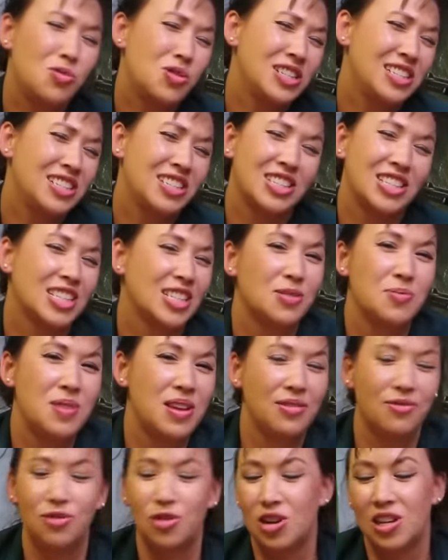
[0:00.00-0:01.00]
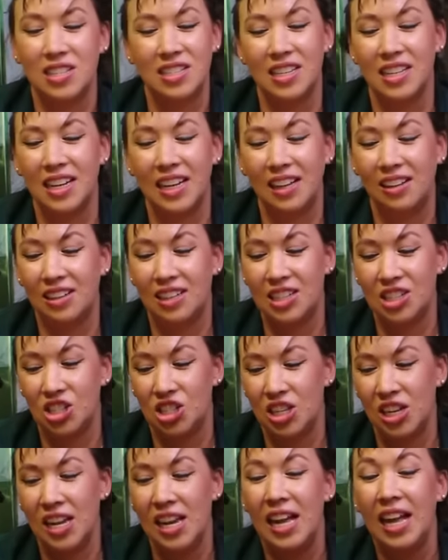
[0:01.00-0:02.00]
What does this mean for us in
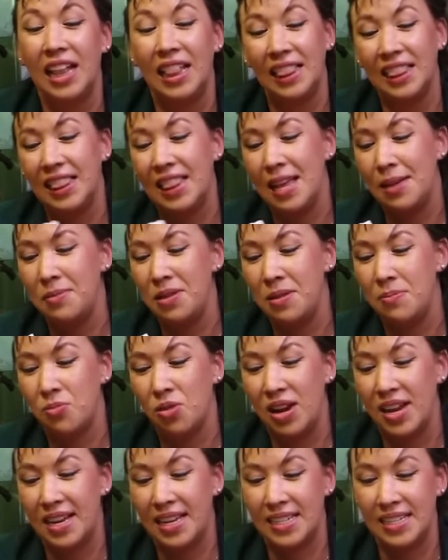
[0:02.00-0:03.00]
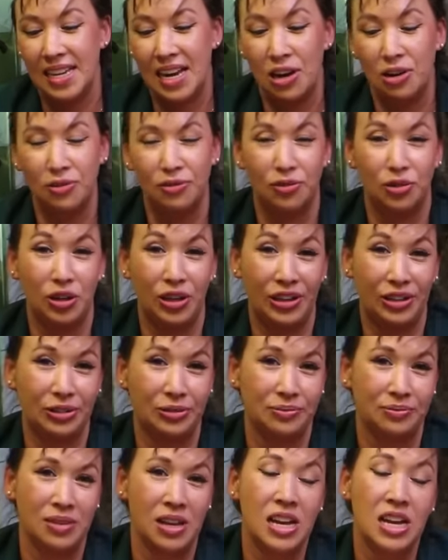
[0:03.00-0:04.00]
English? Let me break it down for you.
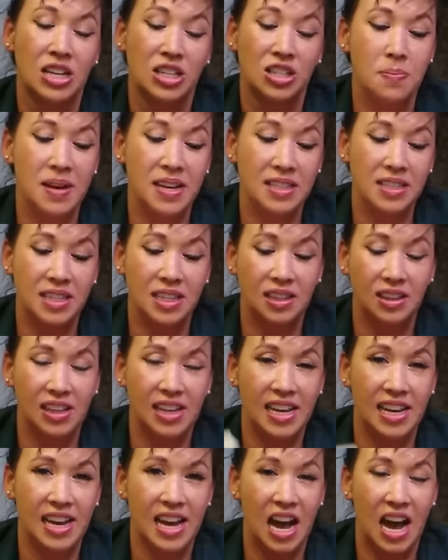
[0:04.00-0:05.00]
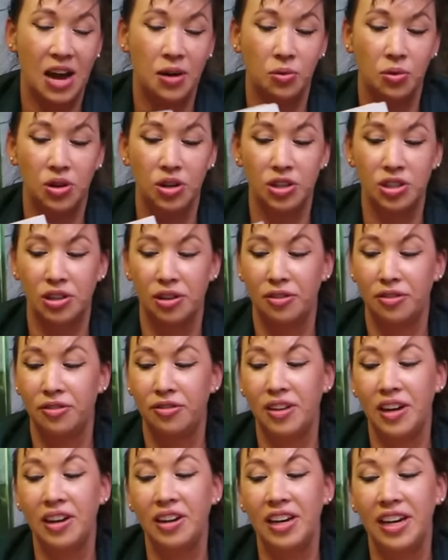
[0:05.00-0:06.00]
Basically, I worked
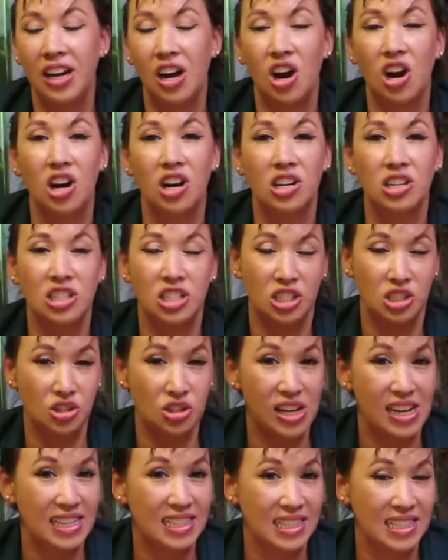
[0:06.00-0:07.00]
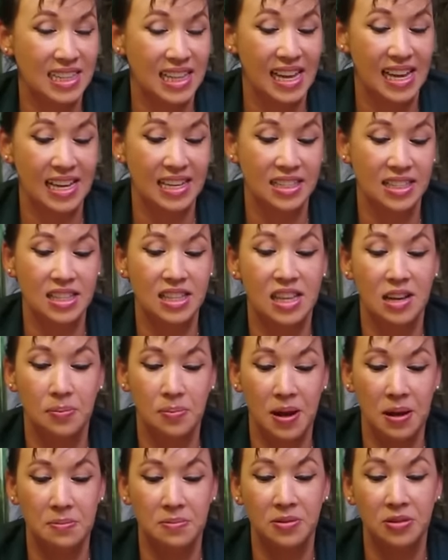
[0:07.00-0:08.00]
very hard to translate the
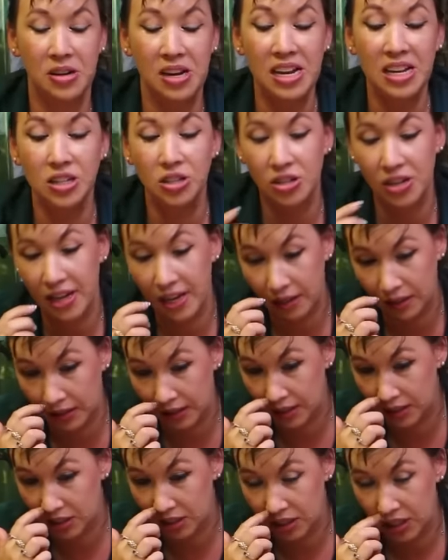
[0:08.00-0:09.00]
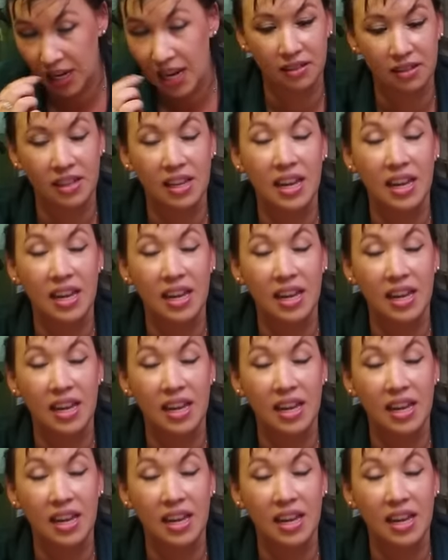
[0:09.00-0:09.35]
paper into English.